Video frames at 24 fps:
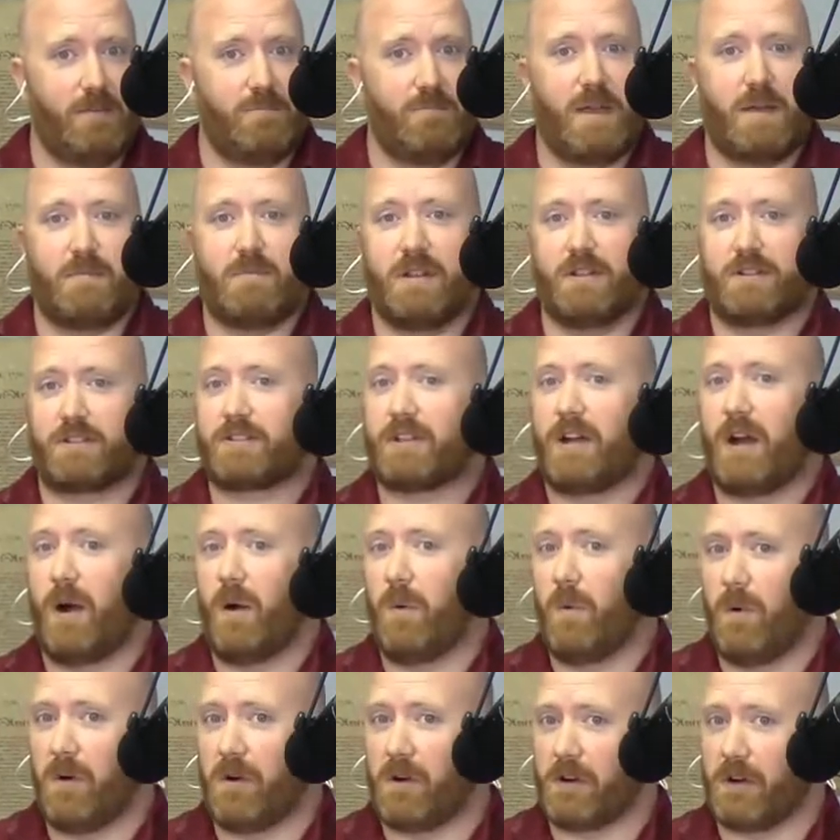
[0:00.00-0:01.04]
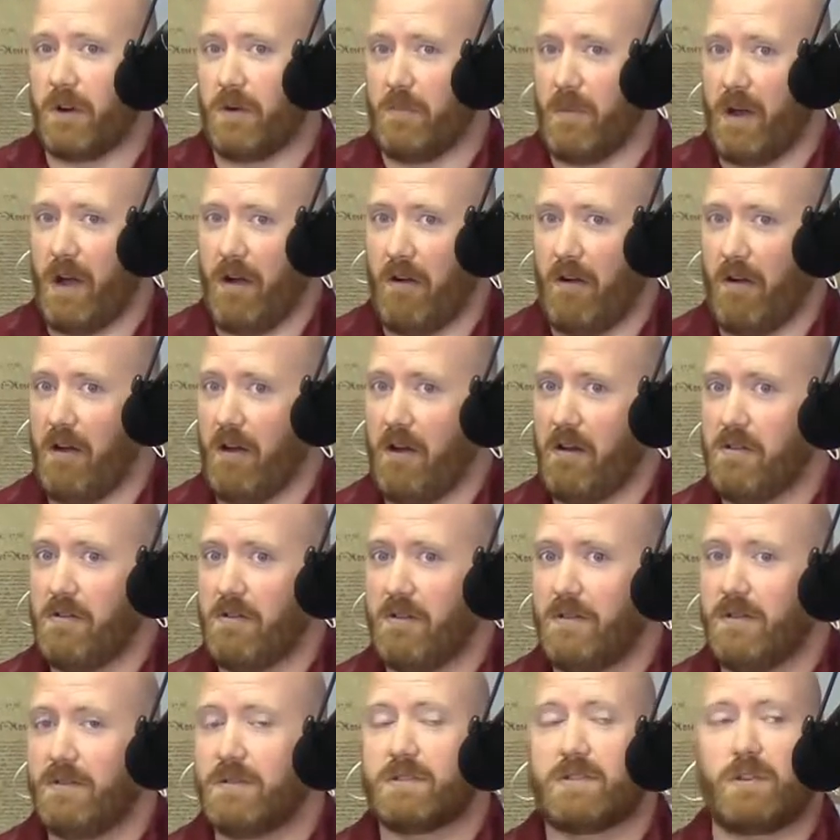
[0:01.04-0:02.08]
Maybe it's coworker Mary.
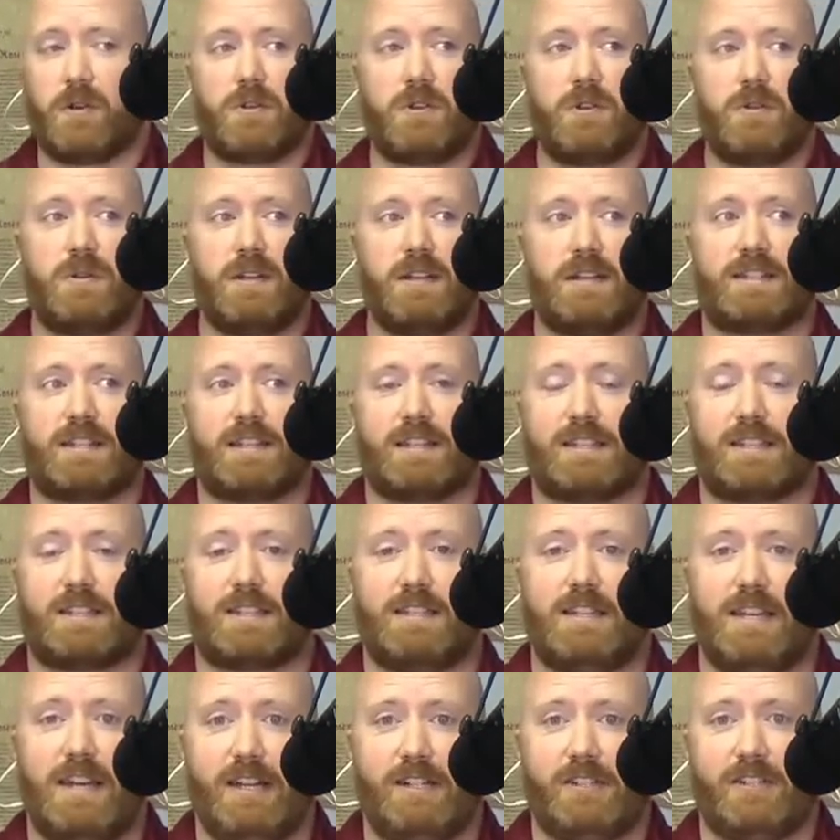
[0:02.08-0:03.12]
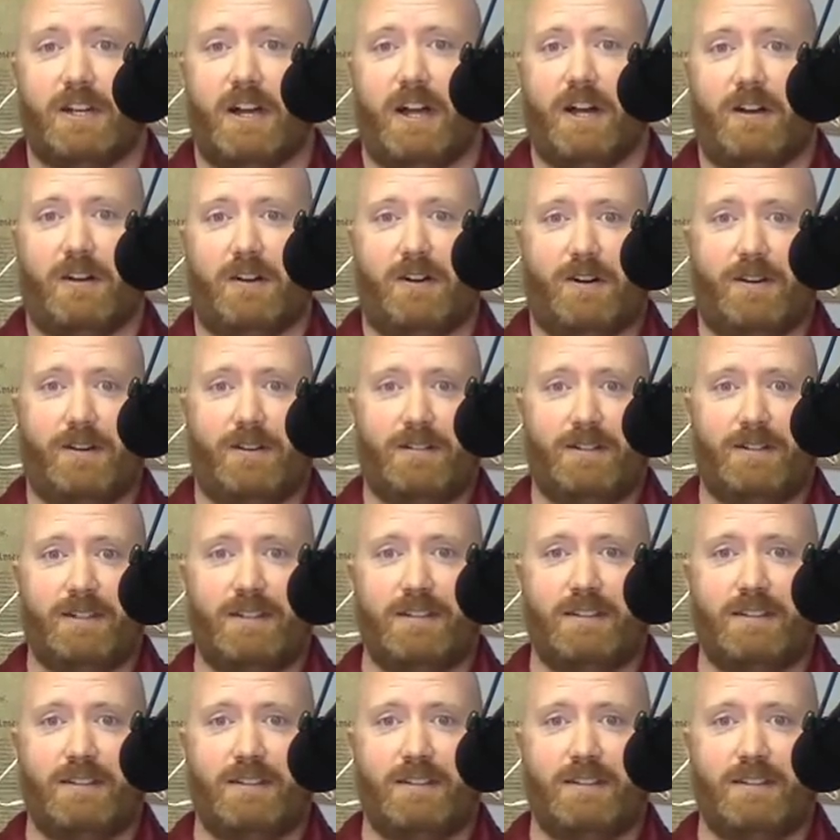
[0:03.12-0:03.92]
So you need to snitch on her.